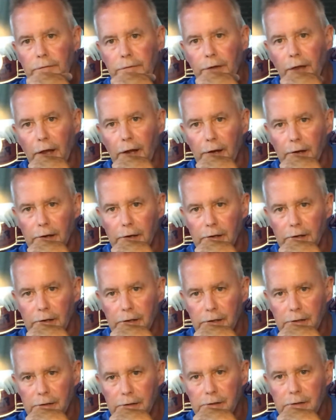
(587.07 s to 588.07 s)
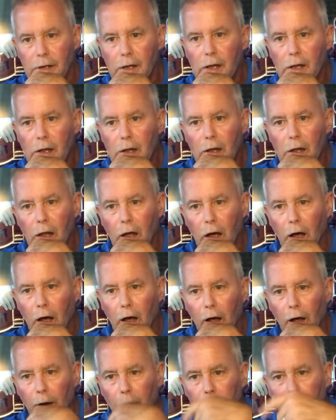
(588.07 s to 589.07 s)
that is
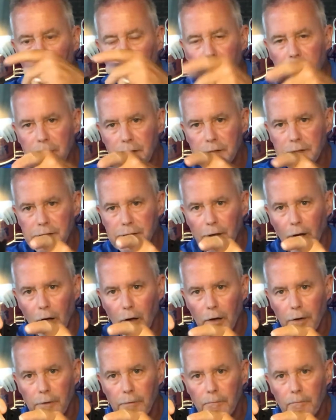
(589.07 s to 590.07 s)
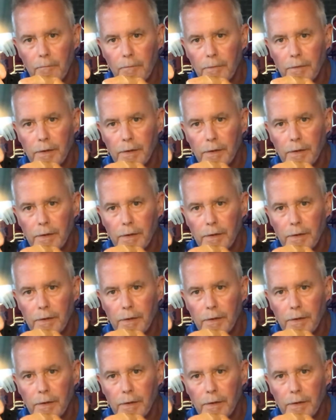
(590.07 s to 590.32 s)
pre-installed